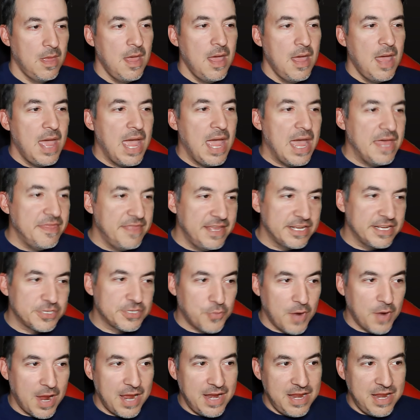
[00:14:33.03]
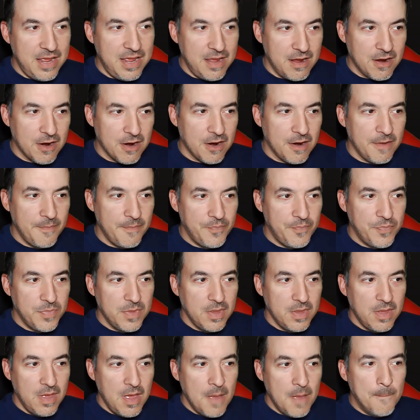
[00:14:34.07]
And this right here
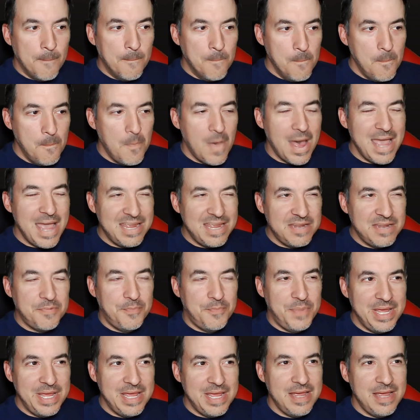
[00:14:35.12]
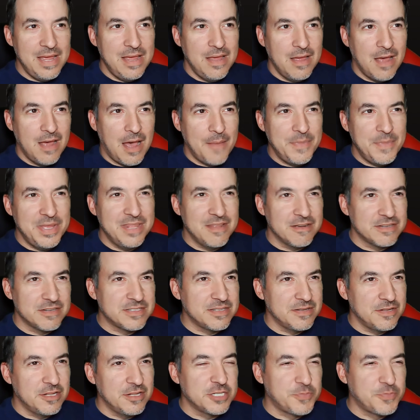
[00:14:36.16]
might be, I mean,
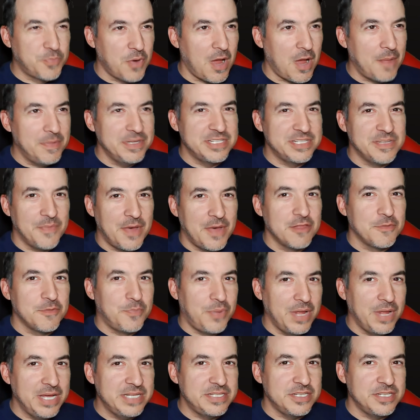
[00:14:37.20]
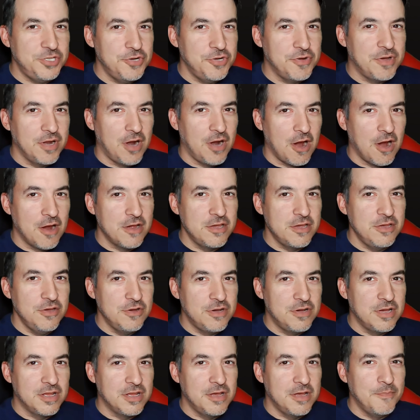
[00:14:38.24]
there's probably some other places you could argue
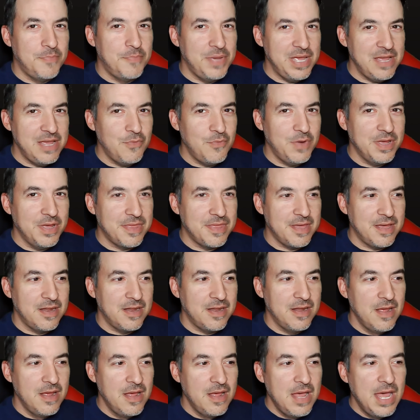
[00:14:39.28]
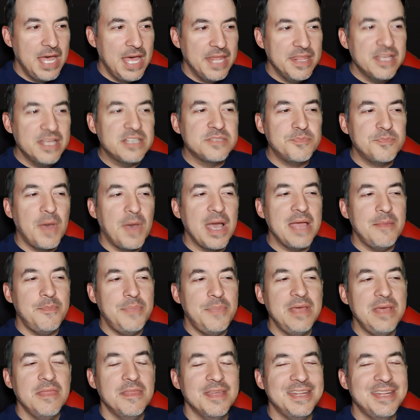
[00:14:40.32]
could compete with it. This might
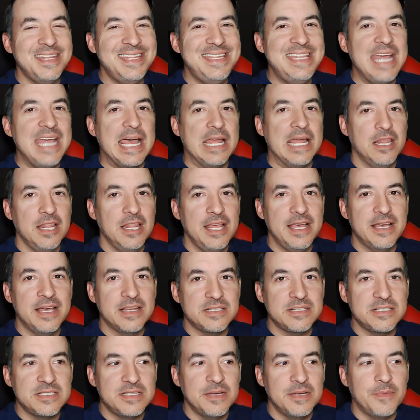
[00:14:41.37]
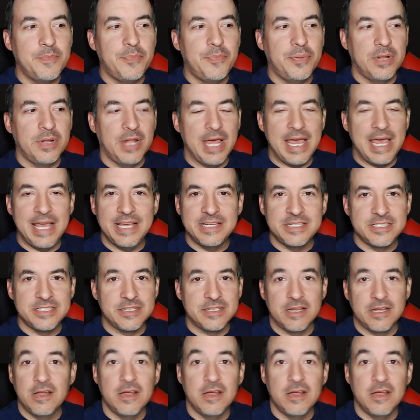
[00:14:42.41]
be the deadliest place